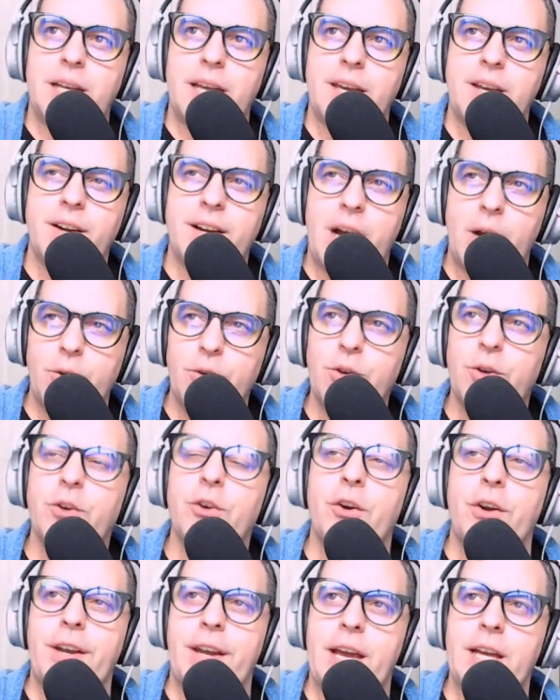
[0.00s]
layer, how you
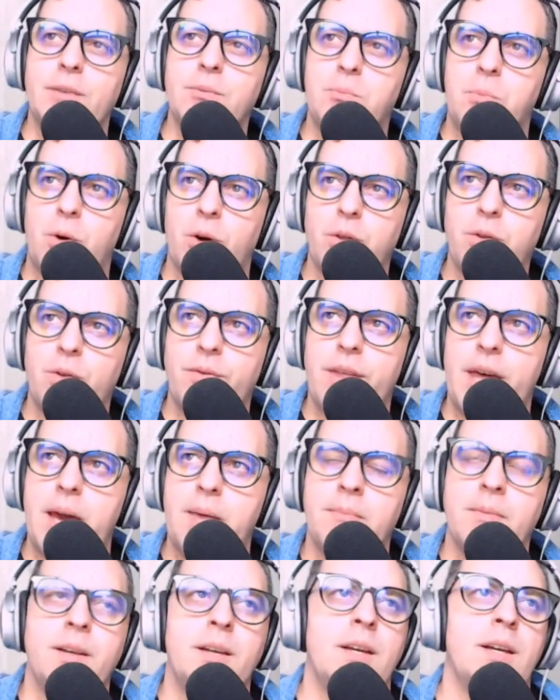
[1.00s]
connect both of
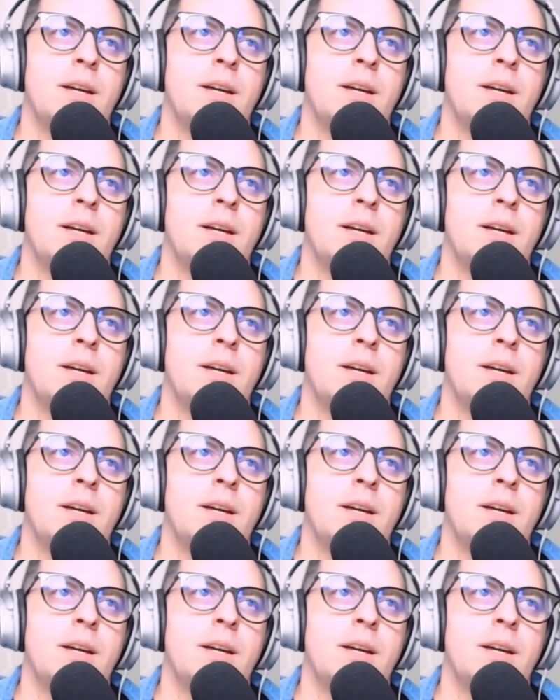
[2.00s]
them.